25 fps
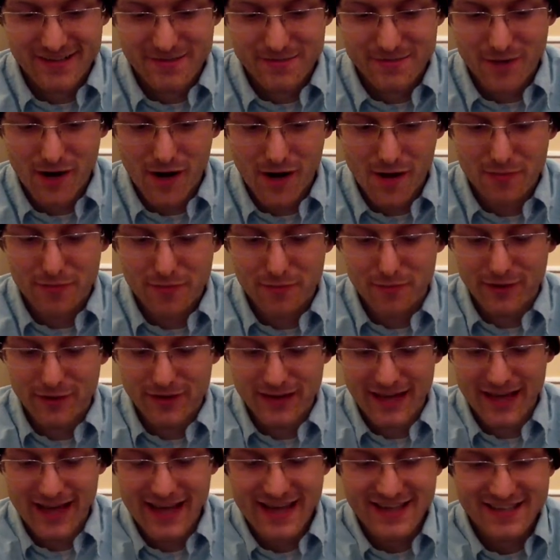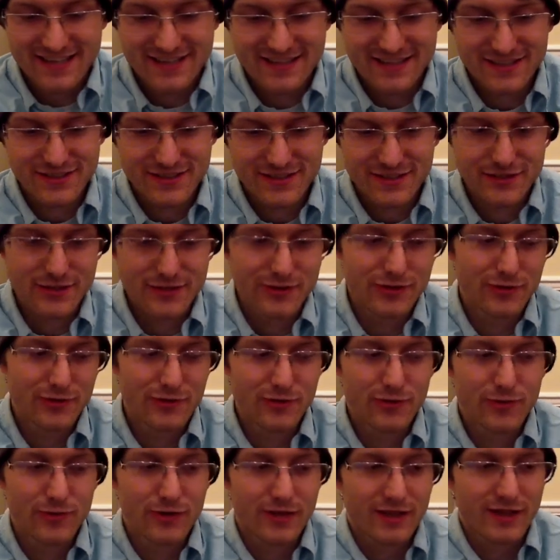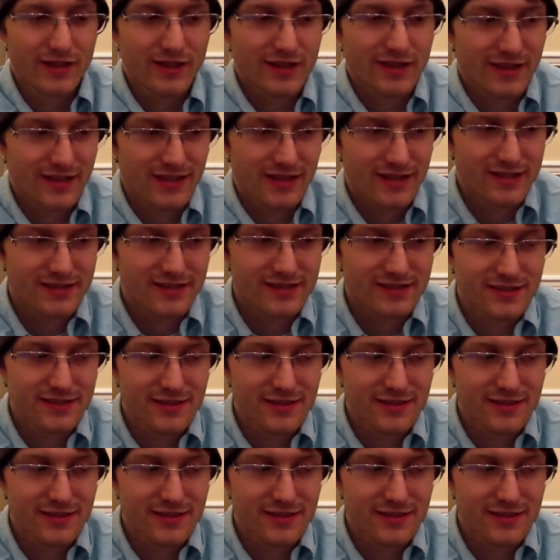probably has to do with his